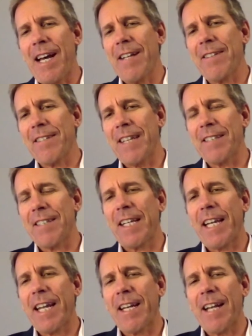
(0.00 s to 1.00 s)
indicated, I
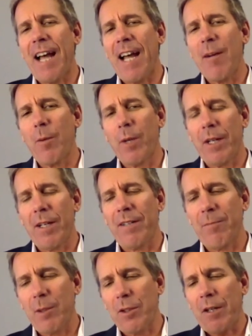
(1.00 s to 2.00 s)
will start
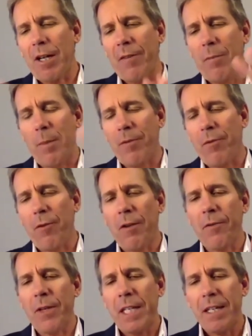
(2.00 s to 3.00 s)
off a bit fluffy.
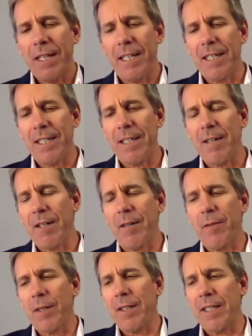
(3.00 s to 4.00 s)
I'll give
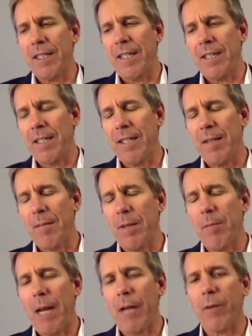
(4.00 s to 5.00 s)
a bit of
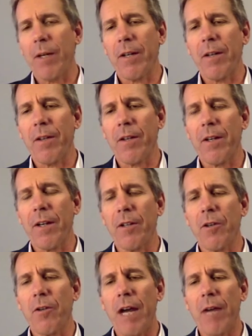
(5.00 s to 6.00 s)
background on the
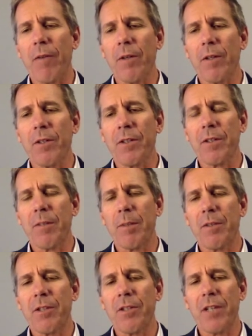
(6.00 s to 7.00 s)
drivers,
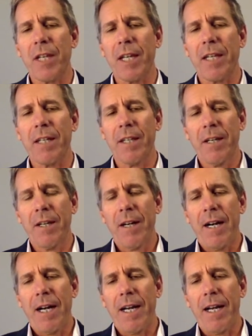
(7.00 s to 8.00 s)
positioning,
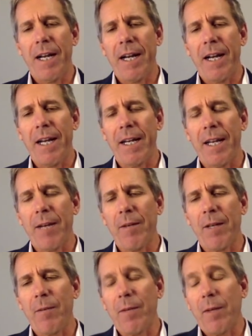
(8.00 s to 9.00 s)
and
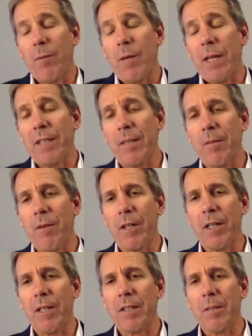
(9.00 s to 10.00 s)
why some of our
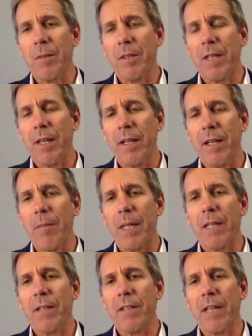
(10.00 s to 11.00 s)
customers at Making
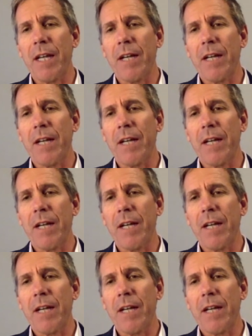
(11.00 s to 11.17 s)
Science